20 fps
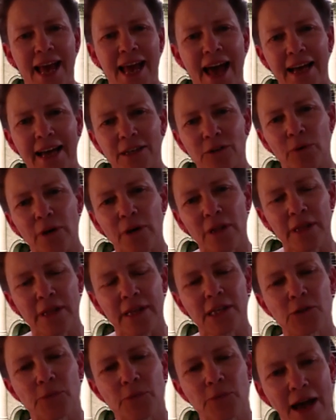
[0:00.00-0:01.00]
And one of the
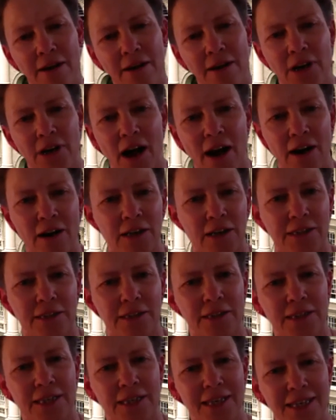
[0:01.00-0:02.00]
things we have in
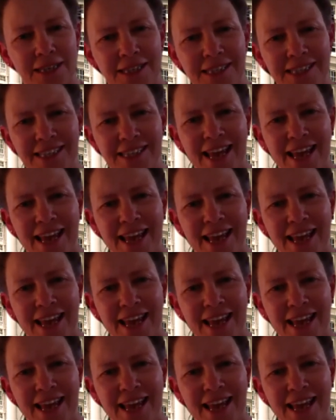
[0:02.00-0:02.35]
Ireland is